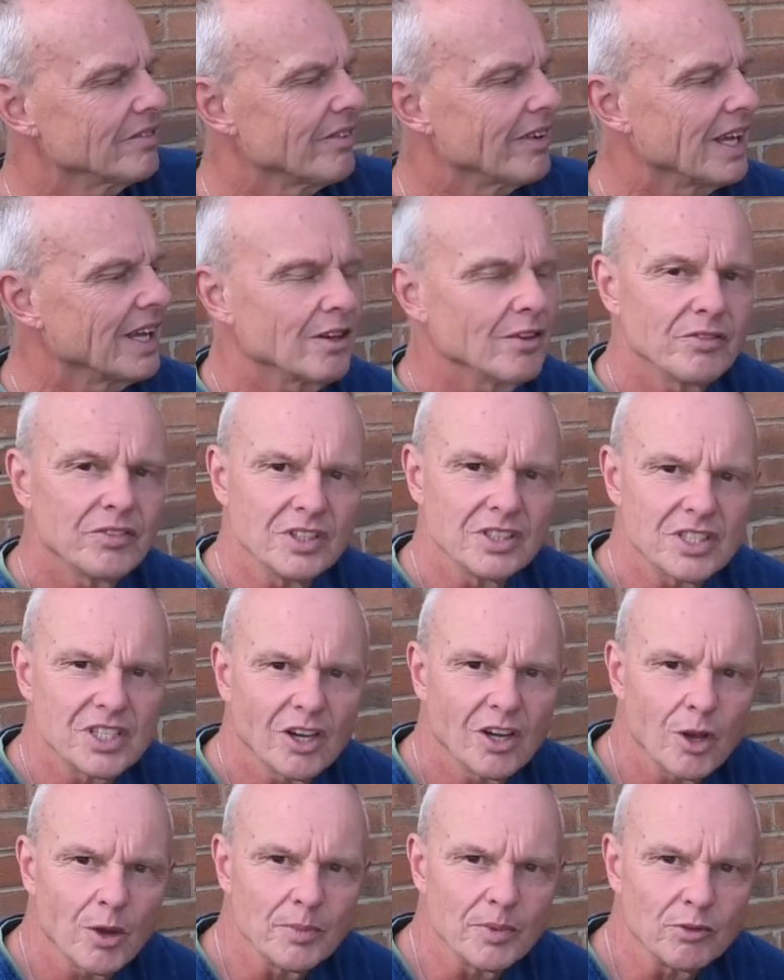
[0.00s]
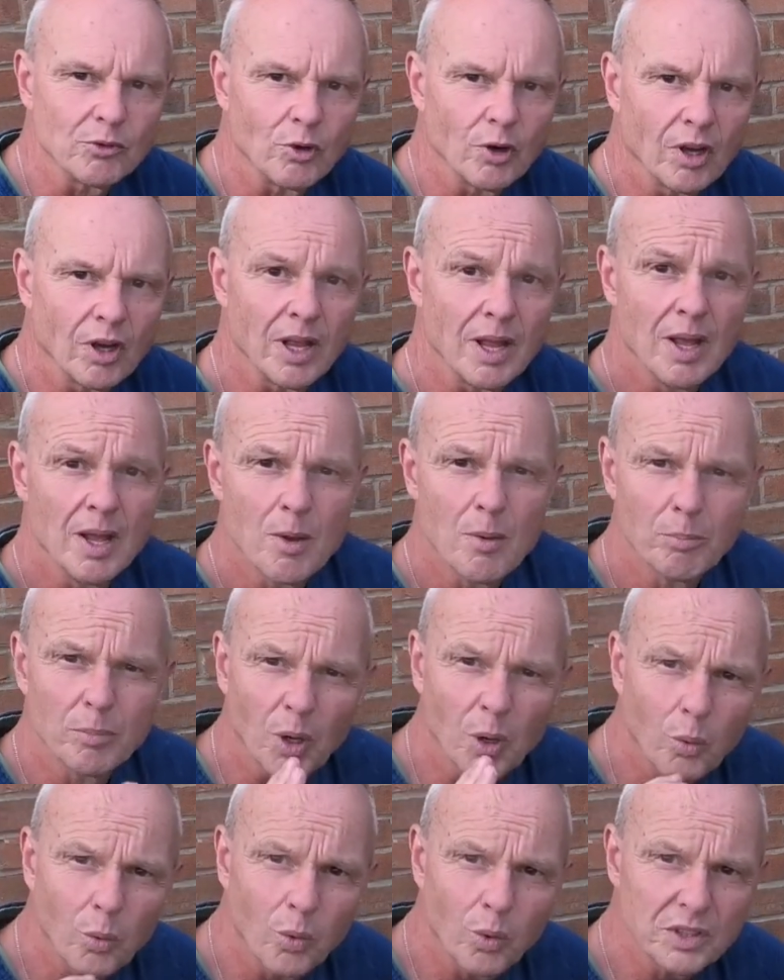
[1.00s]
valve and the timing right,
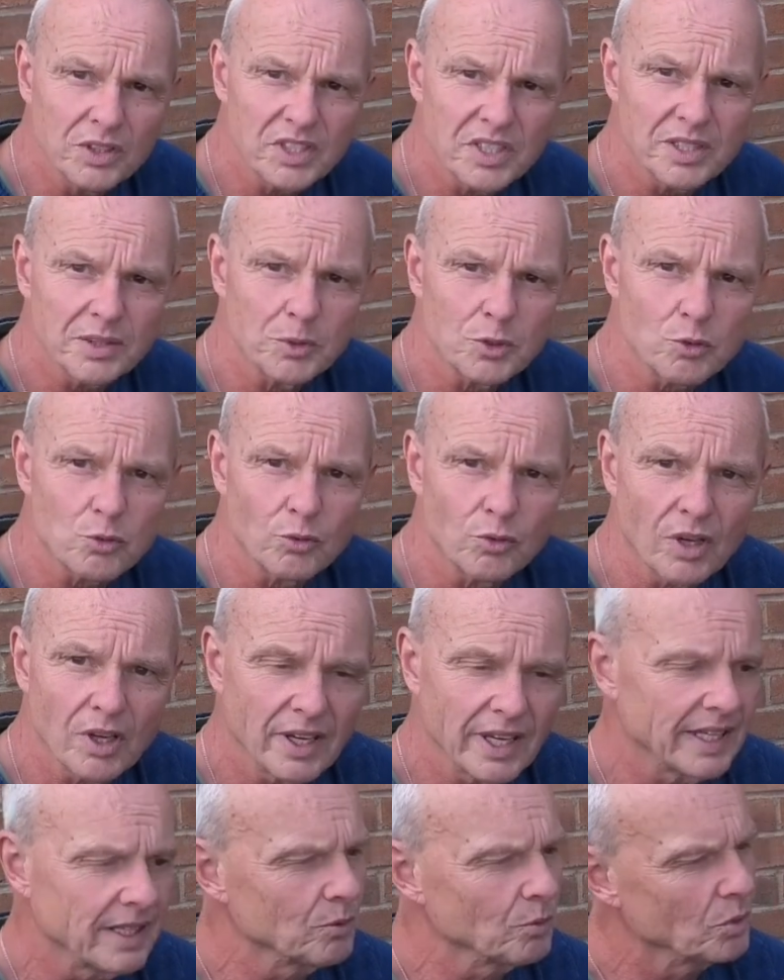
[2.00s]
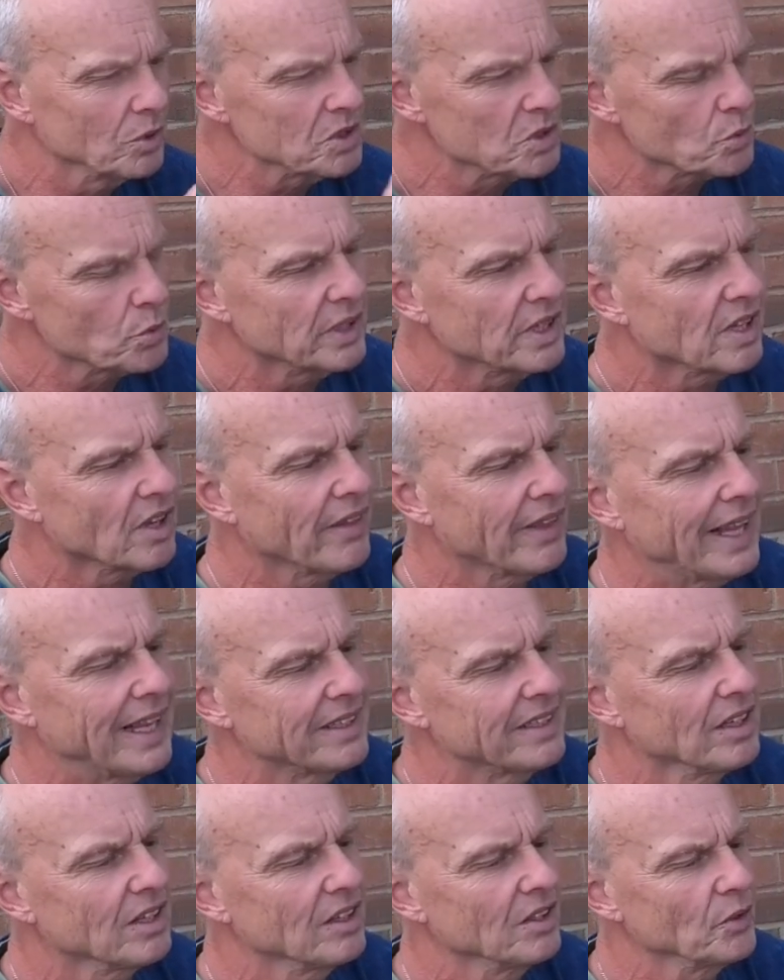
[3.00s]
but once it was right, once we'd got
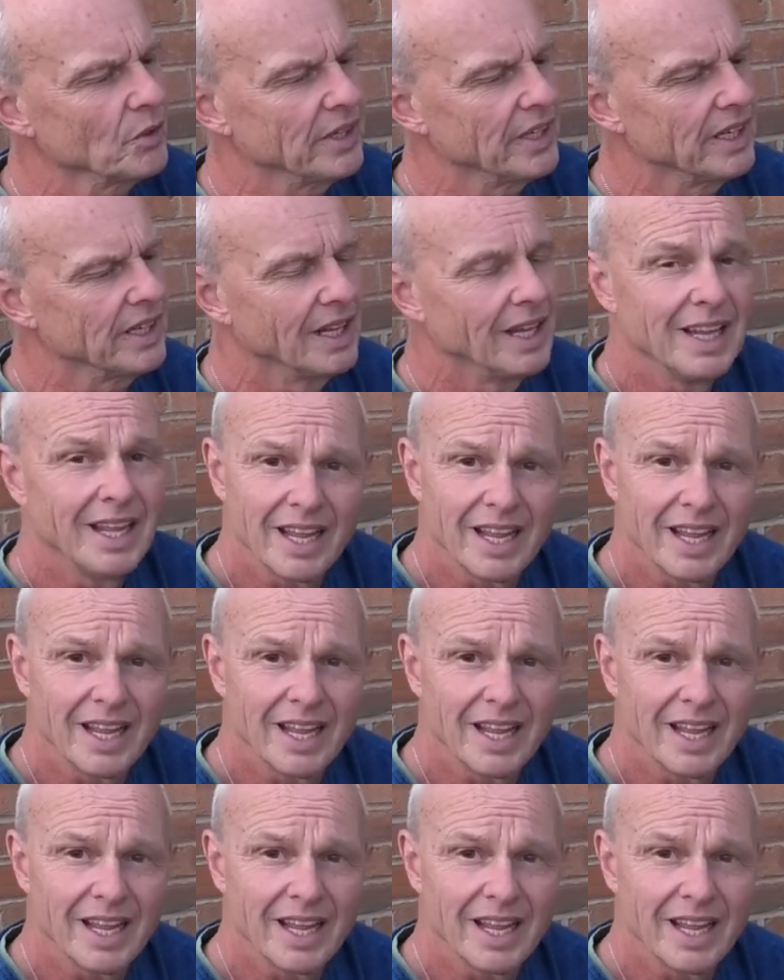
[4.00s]
that dialed in,